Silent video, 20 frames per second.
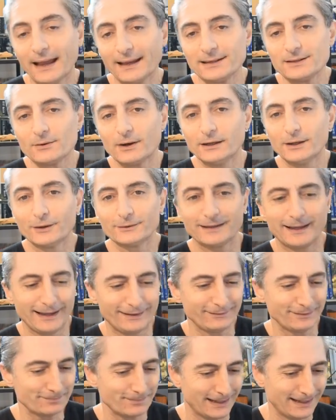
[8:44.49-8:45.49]
You are not
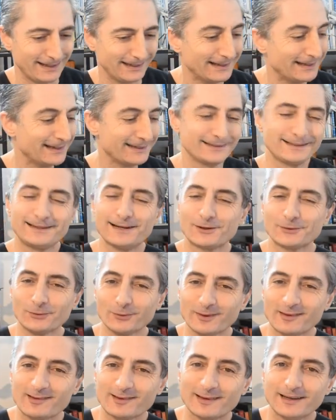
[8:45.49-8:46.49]
heavy, but there are
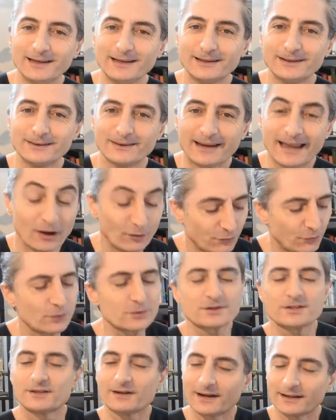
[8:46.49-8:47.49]
rules. Okay, of
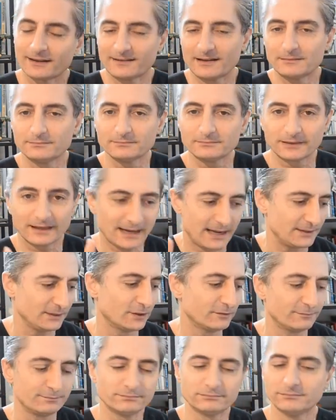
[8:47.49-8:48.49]
course, there are some
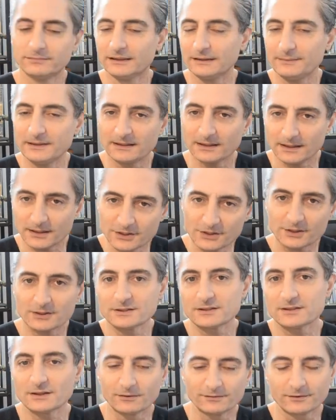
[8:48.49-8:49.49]
kind of
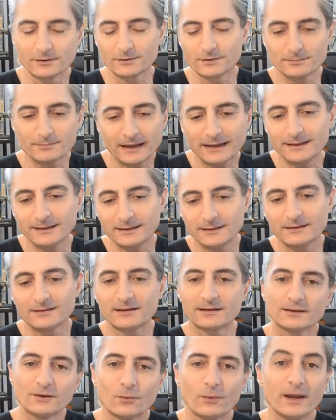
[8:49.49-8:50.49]
limitations, of course, but in
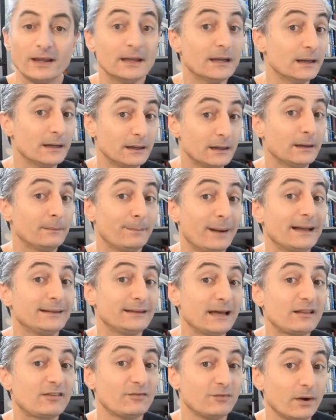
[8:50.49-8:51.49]
certain way,
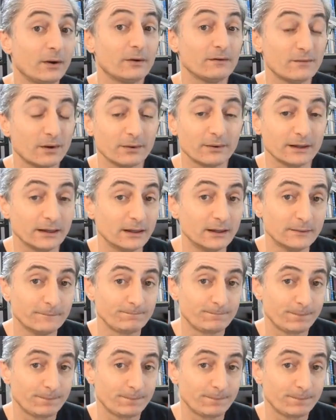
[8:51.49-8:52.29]
but that's very, very